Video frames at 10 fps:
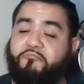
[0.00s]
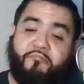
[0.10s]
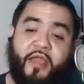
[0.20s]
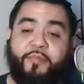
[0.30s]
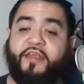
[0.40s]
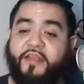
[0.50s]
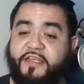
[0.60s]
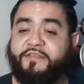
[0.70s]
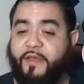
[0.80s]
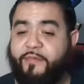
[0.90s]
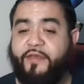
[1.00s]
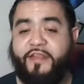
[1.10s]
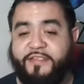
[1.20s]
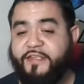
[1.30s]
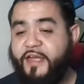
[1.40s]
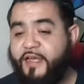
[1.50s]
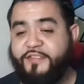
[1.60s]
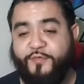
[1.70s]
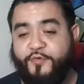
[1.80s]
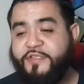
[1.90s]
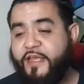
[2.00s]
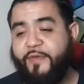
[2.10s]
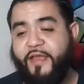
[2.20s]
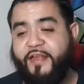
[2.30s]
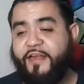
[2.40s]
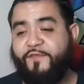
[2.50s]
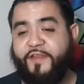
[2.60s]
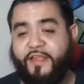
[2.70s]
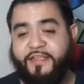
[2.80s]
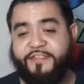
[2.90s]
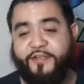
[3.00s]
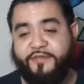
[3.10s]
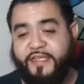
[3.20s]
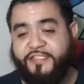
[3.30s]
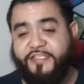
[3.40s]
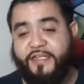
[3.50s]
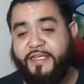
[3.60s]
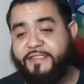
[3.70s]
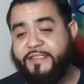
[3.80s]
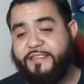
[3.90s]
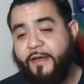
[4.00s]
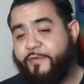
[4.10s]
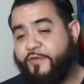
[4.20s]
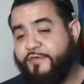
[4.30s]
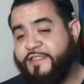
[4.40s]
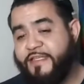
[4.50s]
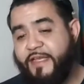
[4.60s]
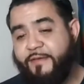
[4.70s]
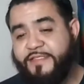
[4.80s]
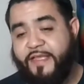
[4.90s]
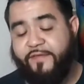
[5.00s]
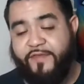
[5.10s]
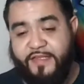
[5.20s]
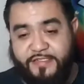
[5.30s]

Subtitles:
maybe it is. Maybe it is a nod to Wu-Tang, man. And if it is, you know what I'm saying? Shouts out to WTM 70